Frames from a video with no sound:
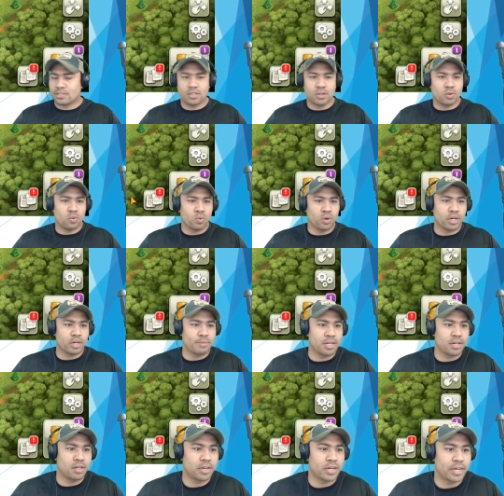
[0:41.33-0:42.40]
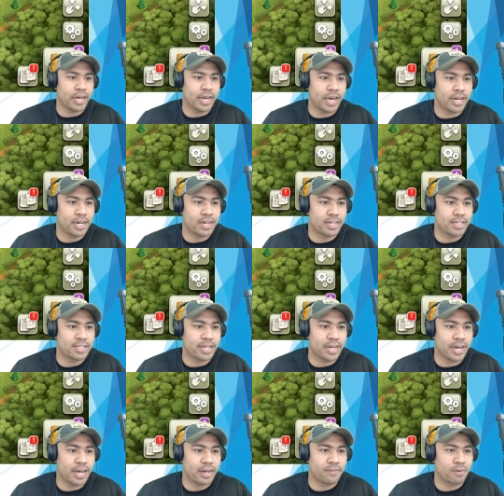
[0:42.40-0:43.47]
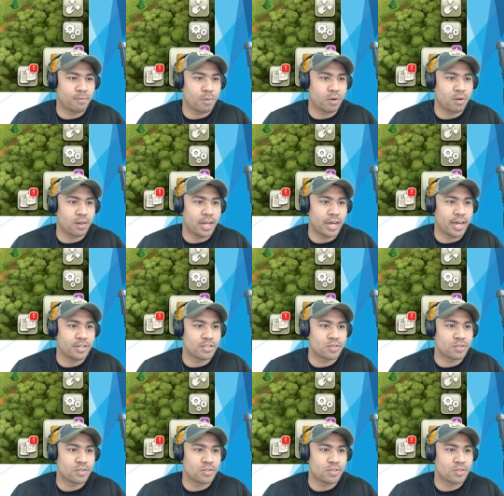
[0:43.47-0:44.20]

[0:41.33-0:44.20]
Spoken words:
we're going to be looking at an attack from our last